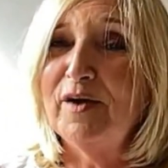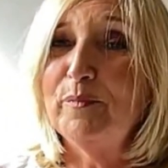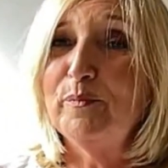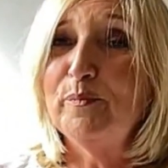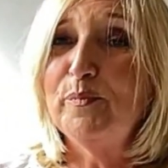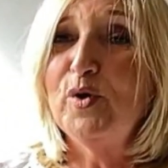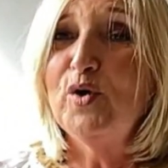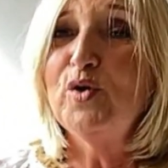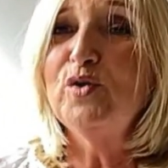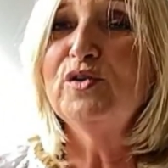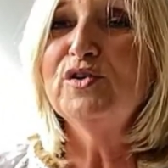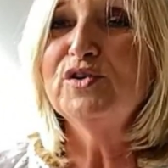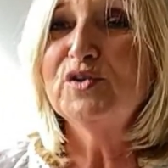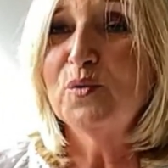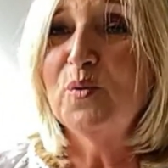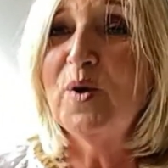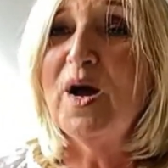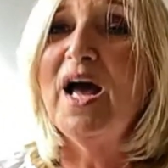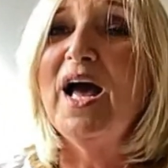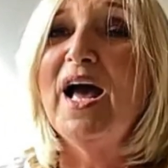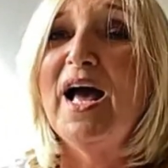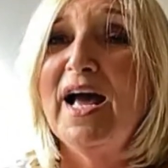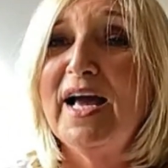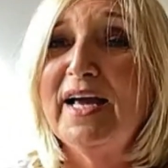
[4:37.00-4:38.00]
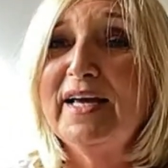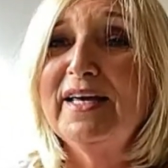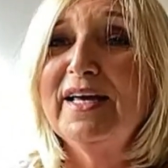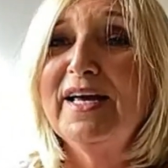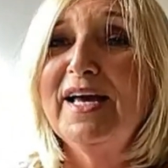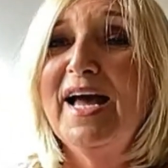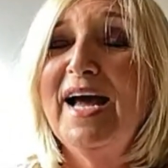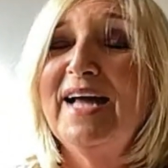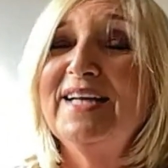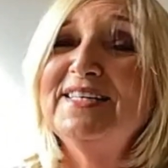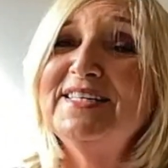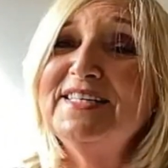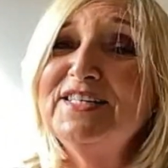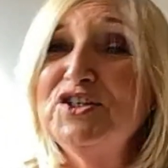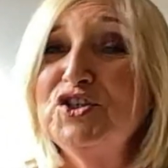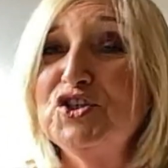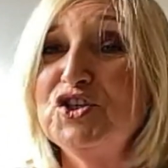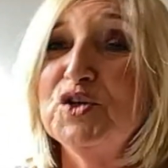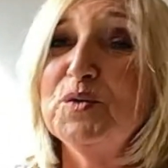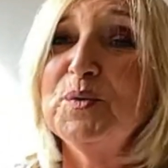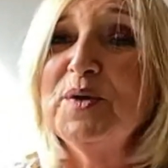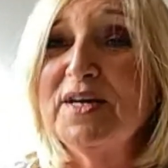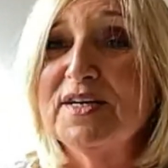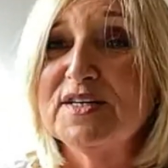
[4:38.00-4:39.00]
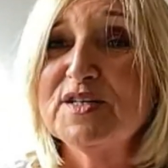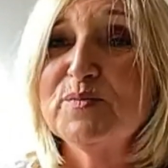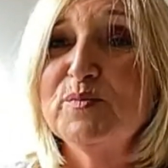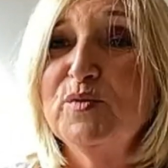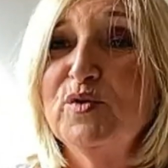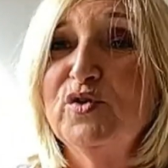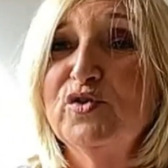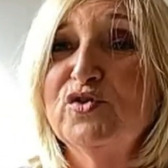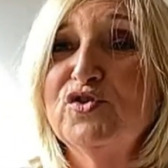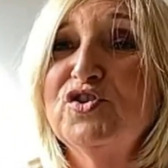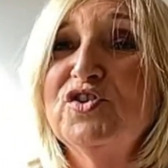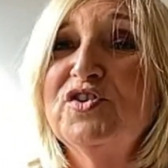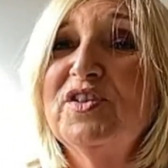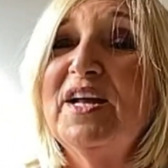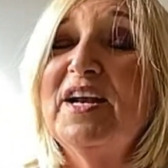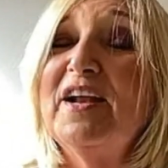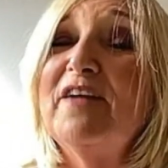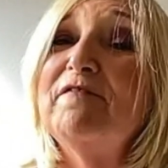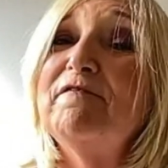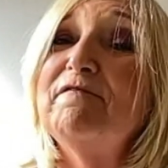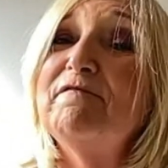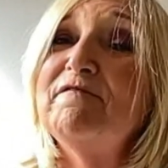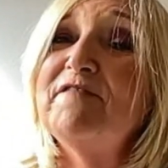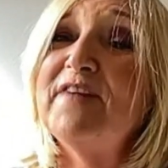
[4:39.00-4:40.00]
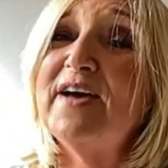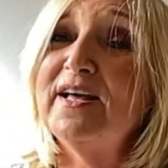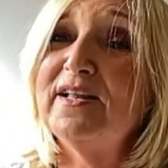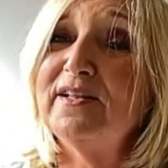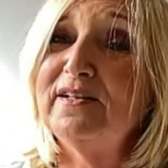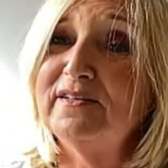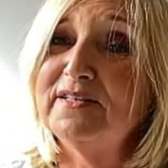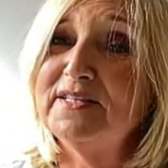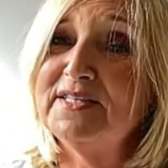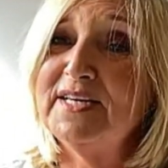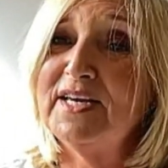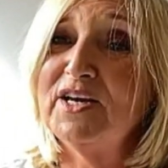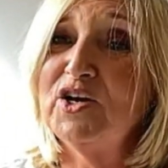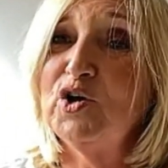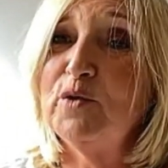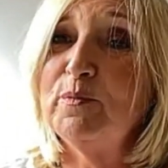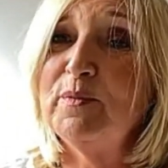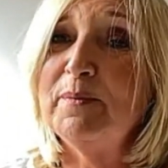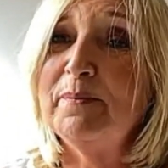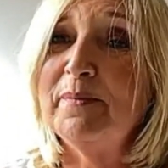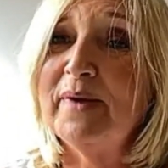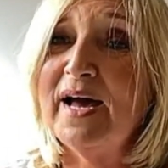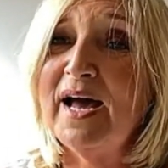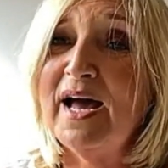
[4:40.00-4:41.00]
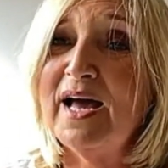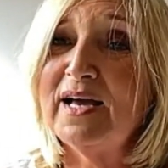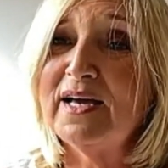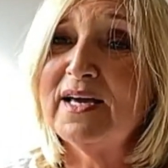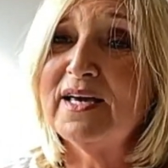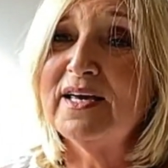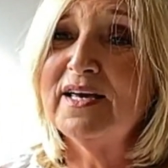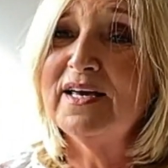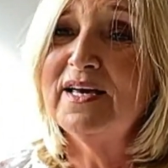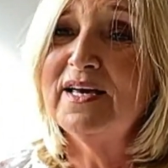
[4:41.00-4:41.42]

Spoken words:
pulled away and didn't do it as much, then I felt it coming back.